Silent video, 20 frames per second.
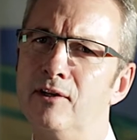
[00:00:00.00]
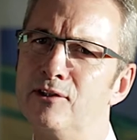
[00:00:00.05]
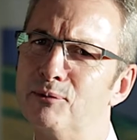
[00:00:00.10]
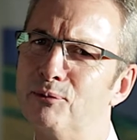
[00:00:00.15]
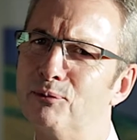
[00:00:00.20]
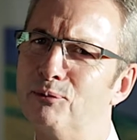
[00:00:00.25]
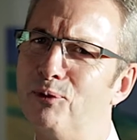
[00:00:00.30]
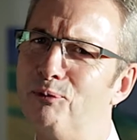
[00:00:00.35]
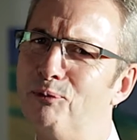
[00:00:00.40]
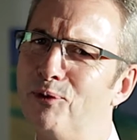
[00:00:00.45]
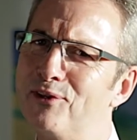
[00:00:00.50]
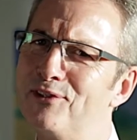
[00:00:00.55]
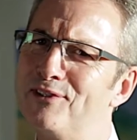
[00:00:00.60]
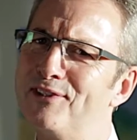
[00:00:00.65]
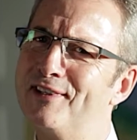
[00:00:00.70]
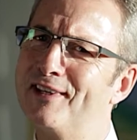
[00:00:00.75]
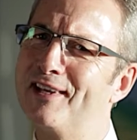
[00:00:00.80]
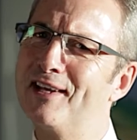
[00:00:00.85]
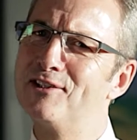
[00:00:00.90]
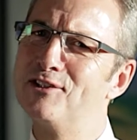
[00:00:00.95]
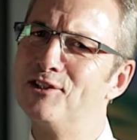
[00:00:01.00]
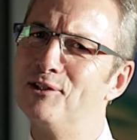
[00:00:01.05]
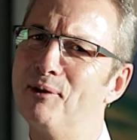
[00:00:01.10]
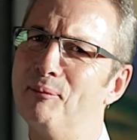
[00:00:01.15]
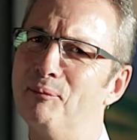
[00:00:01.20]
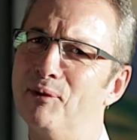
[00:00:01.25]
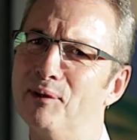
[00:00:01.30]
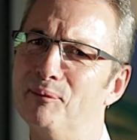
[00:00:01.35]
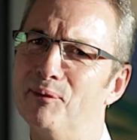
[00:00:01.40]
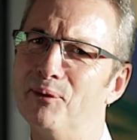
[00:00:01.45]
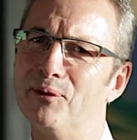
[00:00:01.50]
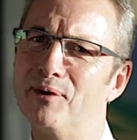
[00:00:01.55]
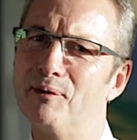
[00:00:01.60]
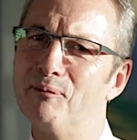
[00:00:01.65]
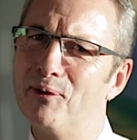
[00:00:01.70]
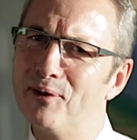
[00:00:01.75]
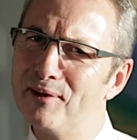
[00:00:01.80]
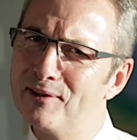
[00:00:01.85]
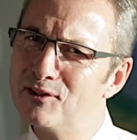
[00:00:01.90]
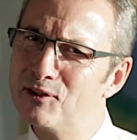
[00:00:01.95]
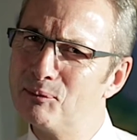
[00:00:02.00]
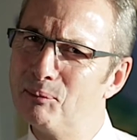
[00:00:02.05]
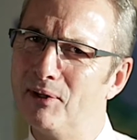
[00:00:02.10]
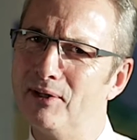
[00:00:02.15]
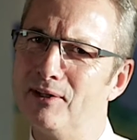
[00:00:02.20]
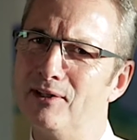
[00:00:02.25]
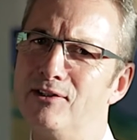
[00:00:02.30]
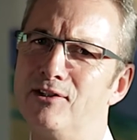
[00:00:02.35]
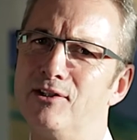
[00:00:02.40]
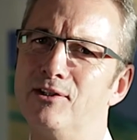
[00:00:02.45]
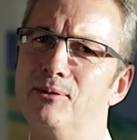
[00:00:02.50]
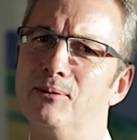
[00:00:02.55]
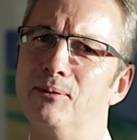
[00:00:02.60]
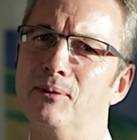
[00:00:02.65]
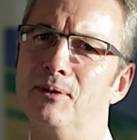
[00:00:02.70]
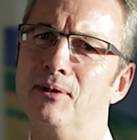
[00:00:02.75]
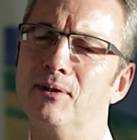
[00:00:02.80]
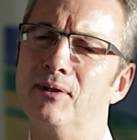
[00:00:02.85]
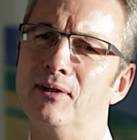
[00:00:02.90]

So what is it that gets you up in the morning? What inspires you?